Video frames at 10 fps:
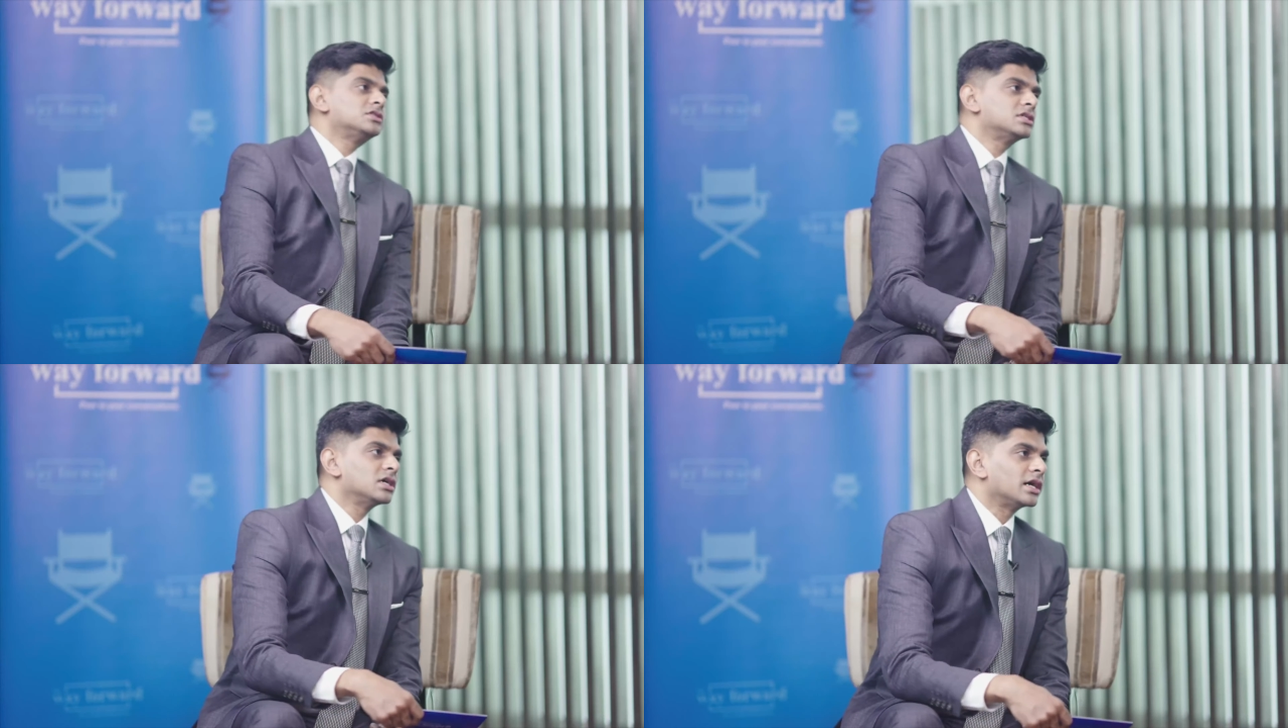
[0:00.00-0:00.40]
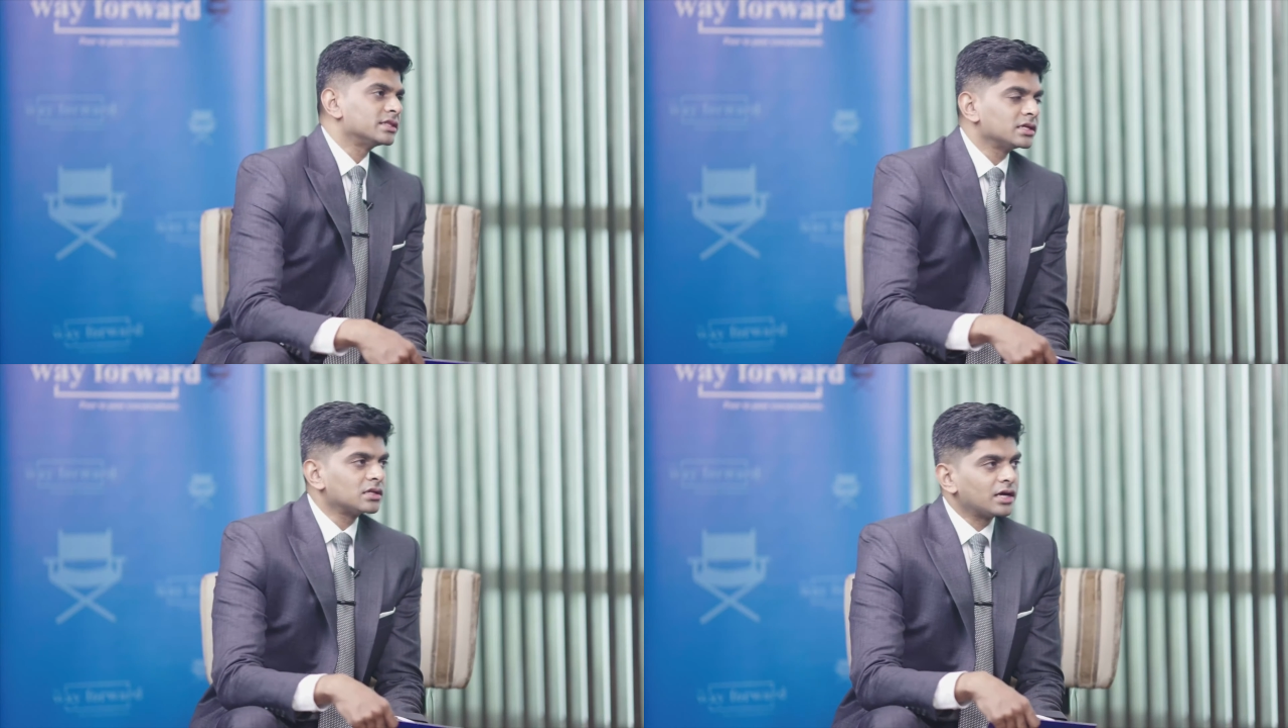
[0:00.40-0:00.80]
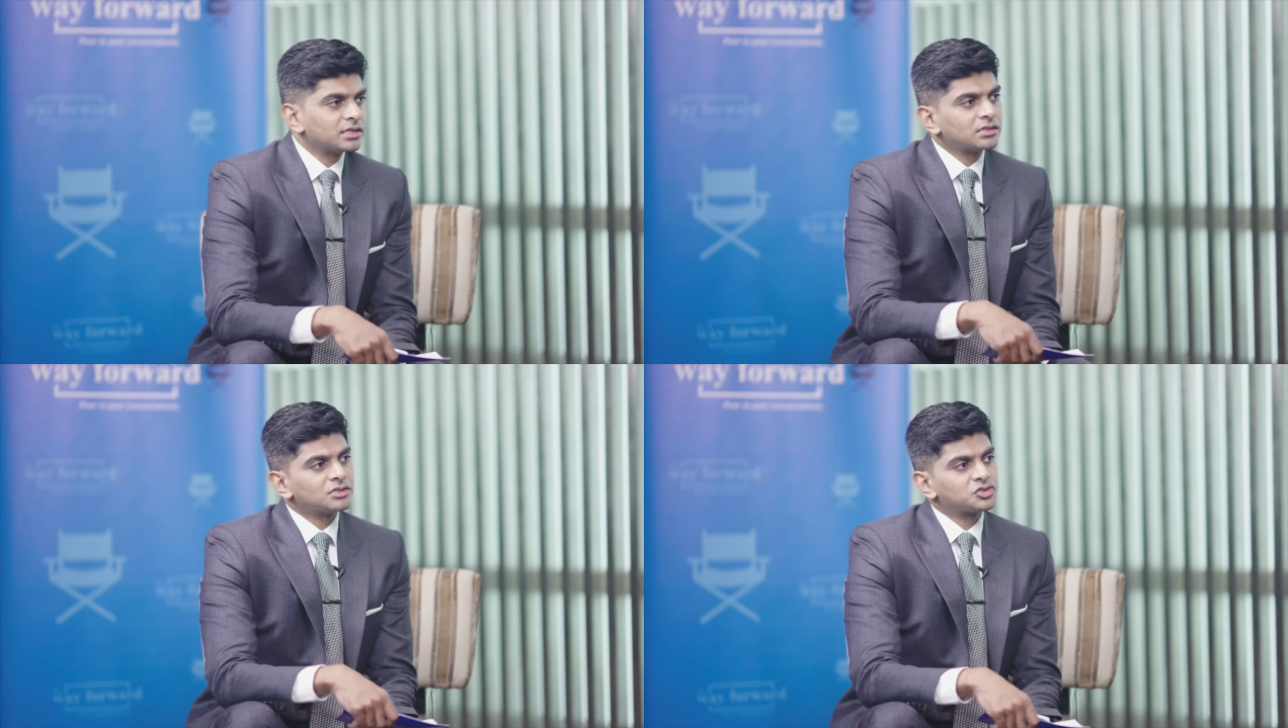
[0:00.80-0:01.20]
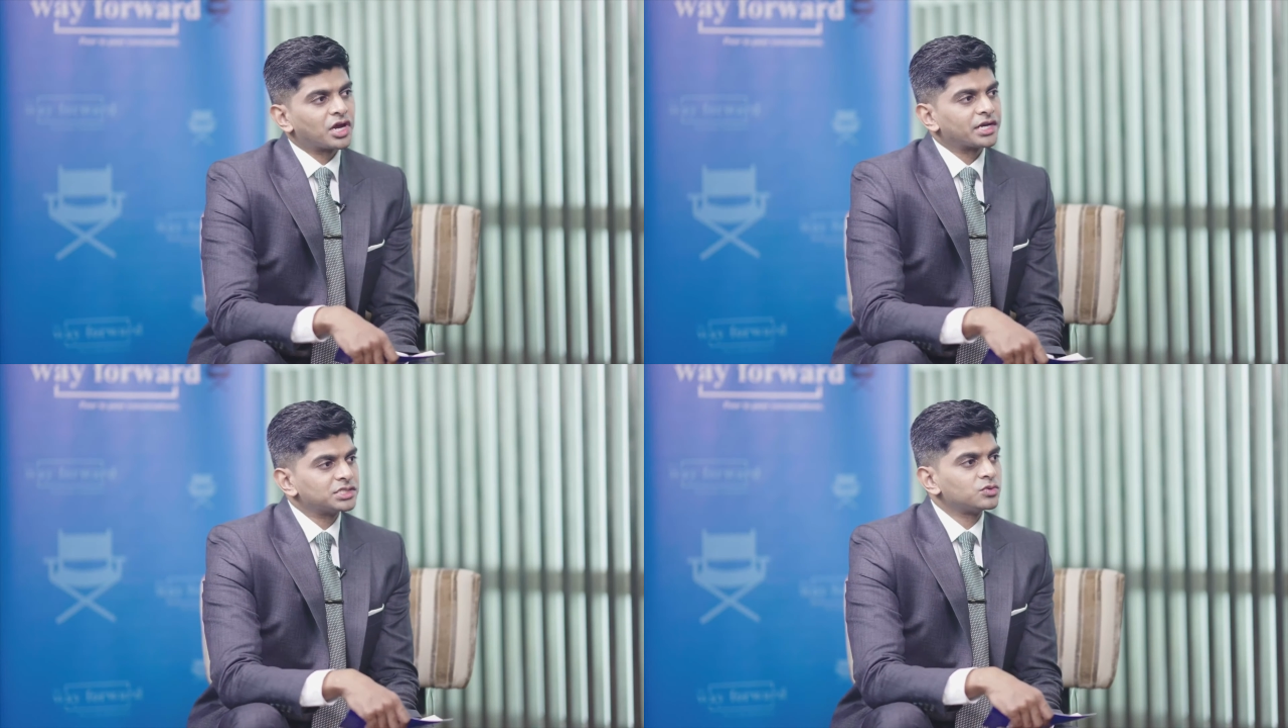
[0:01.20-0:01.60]
See, I think the
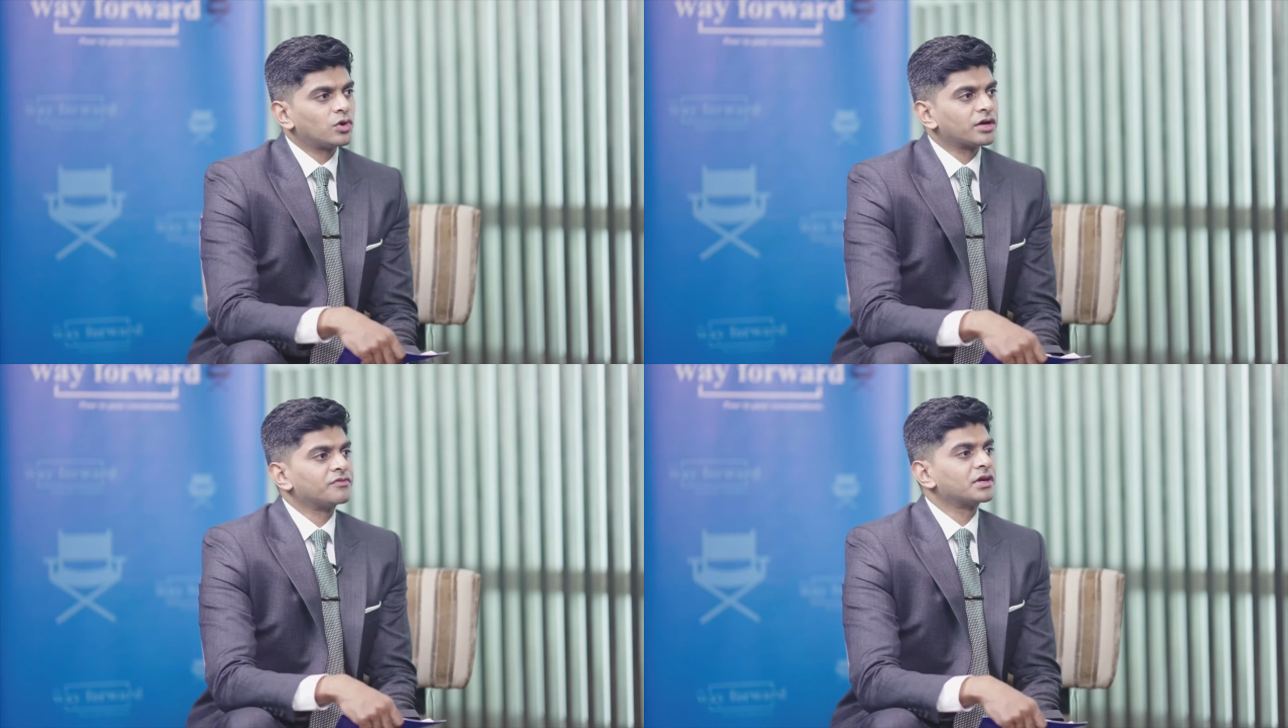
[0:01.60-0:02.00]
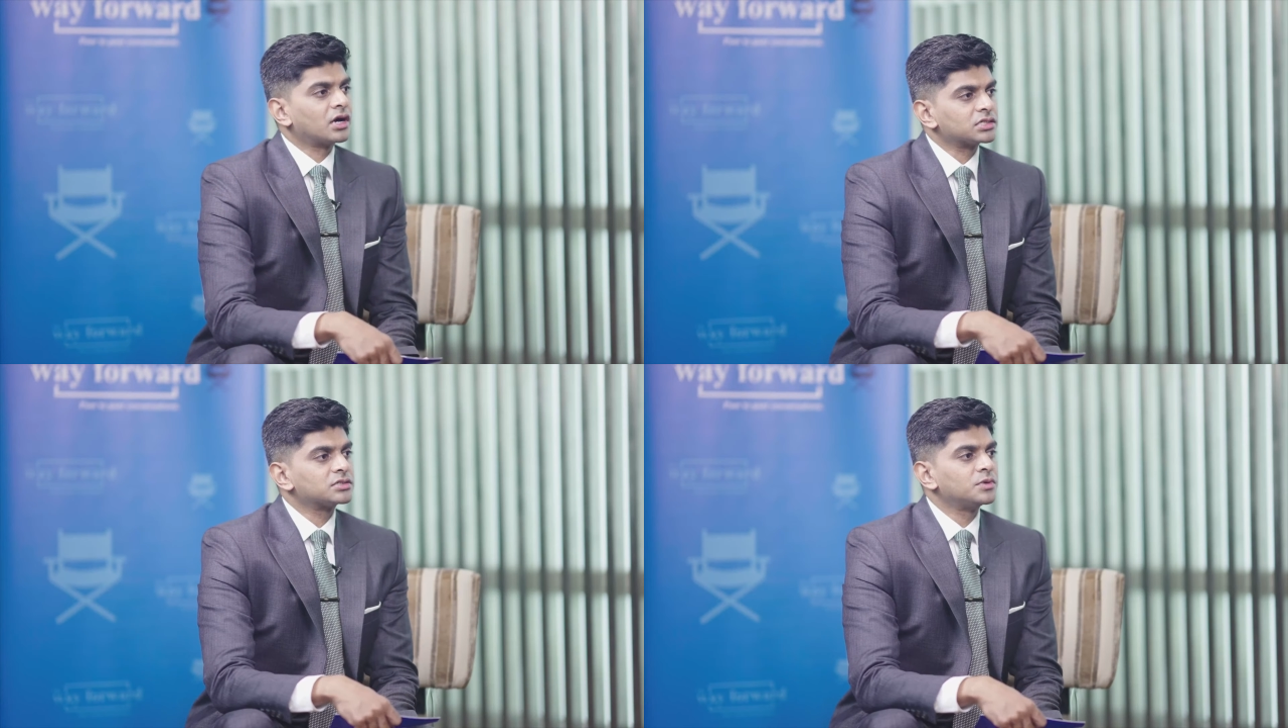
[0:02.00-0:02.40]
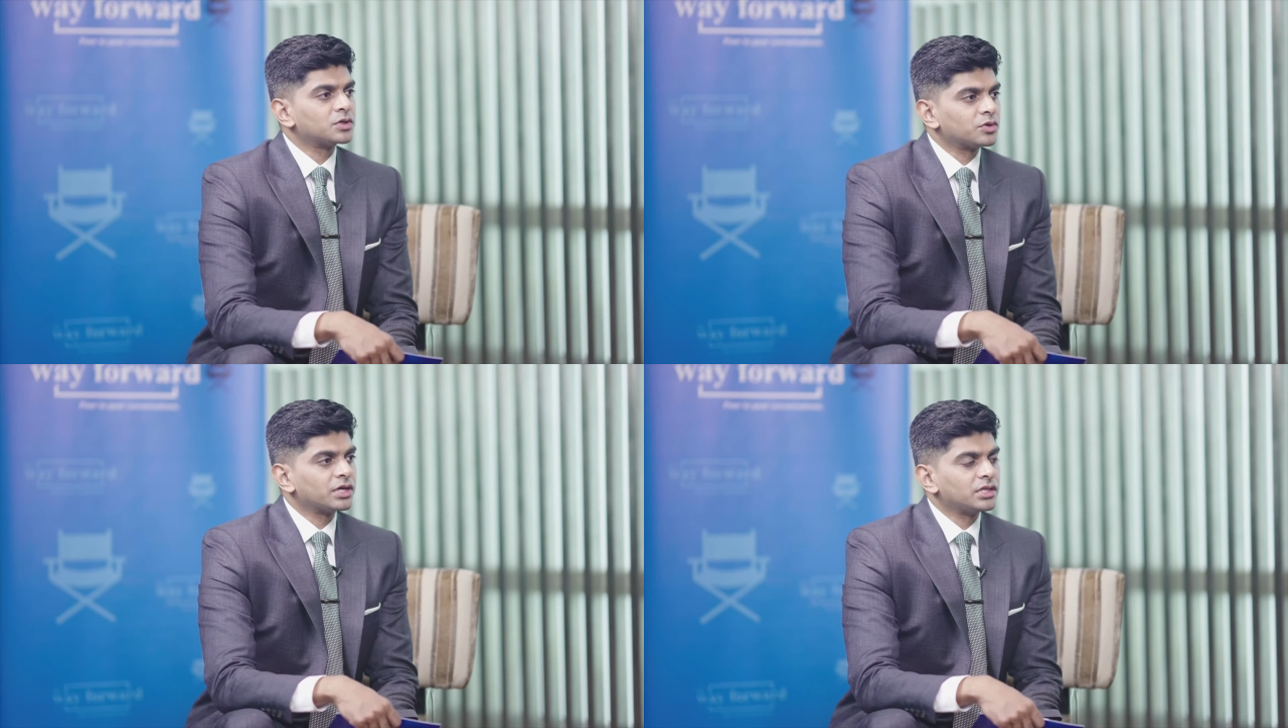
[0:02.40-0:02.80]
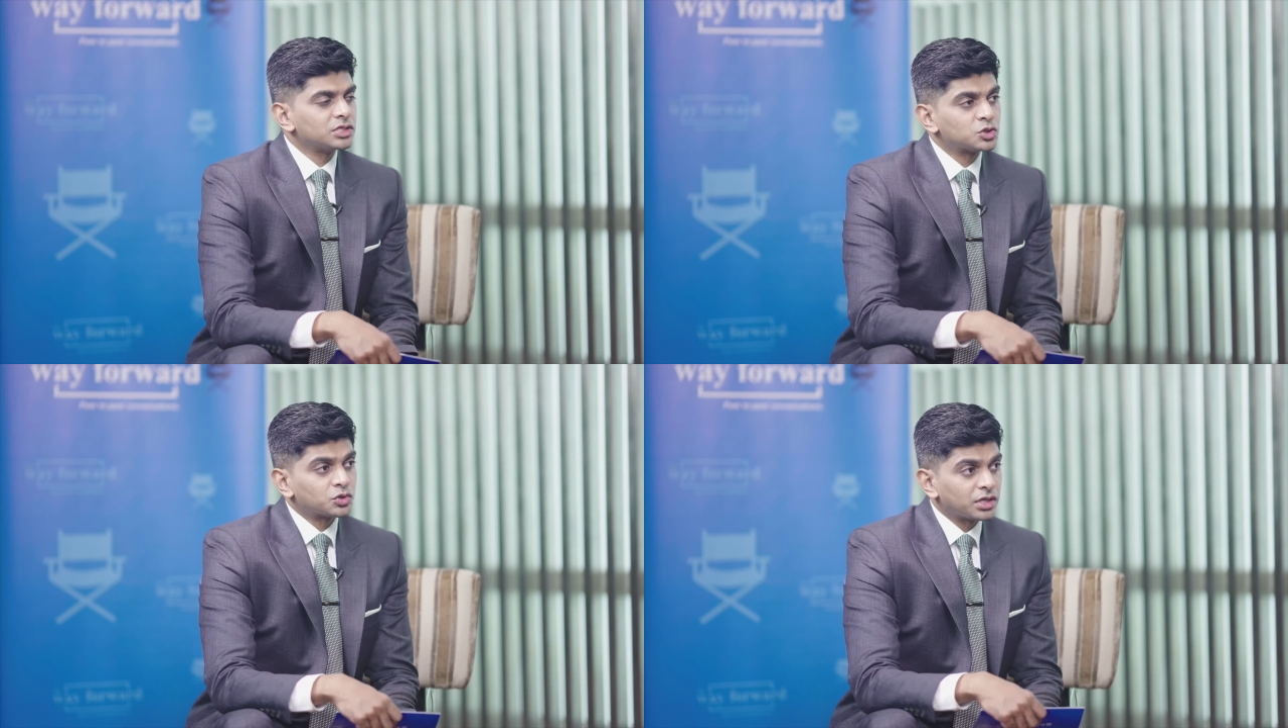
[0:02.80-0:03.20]
strategy what every customer today
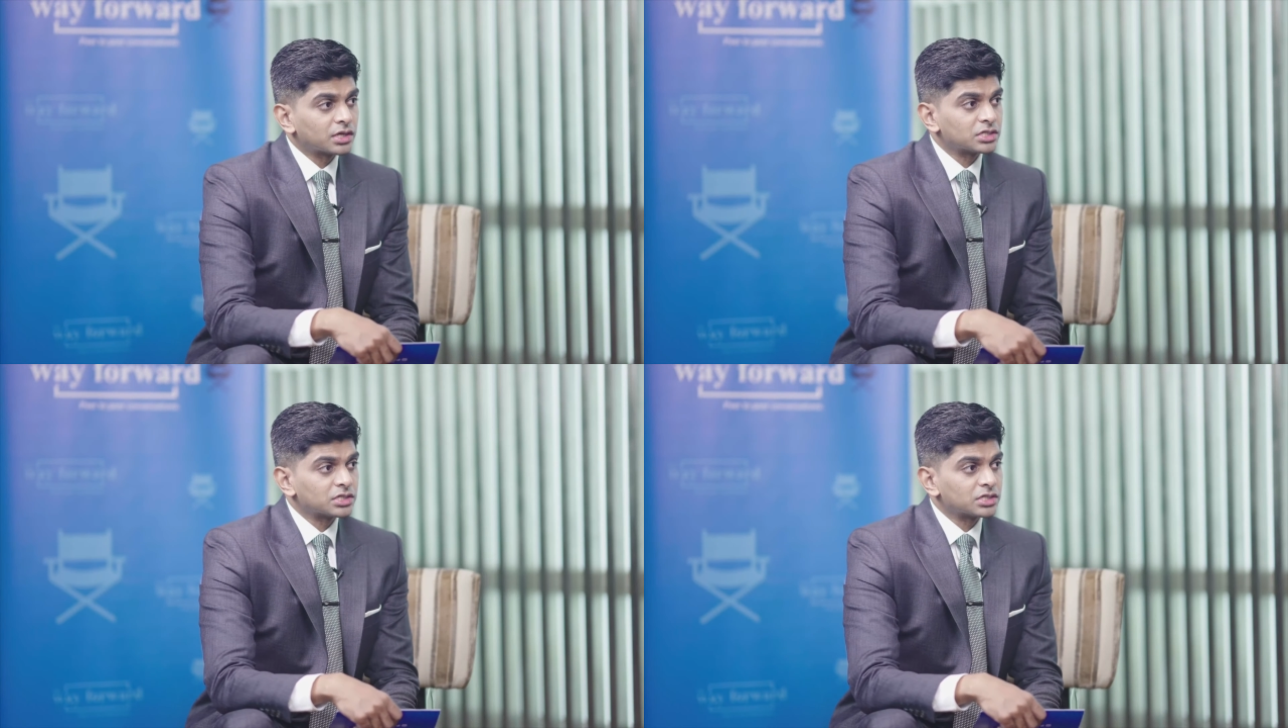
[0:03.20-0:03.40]
needs to take,